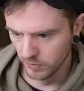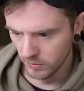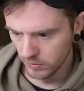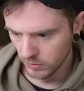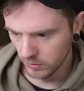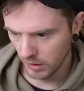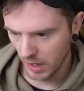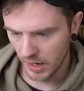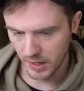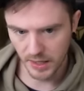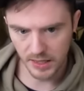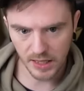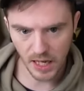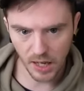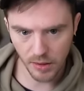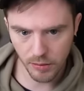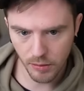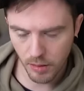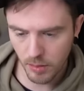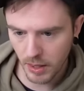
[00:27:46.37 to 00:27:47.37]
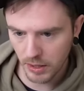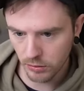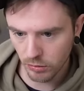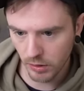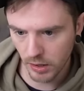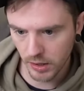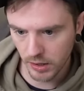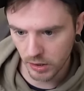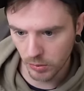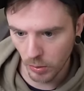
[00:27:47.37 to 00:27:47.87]
Right, this guy 3-bets
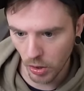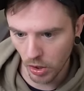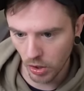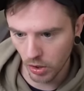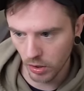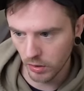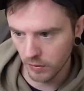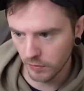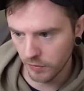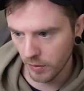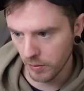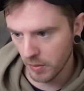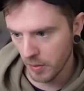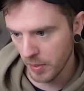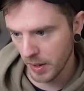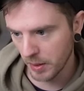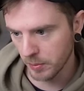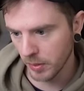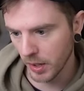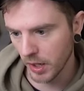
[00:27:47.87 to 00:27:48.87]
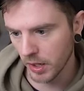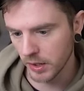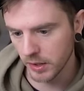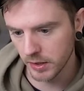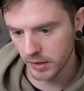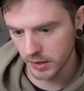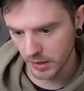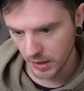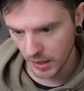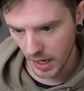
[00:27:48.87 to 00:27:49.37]
really small from the big
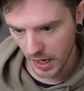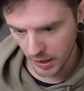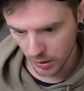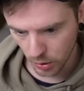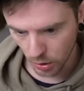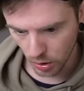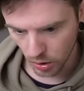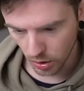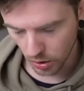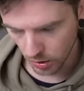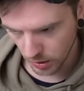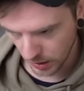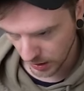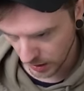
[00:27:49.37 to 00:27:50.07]
blind, and I call, and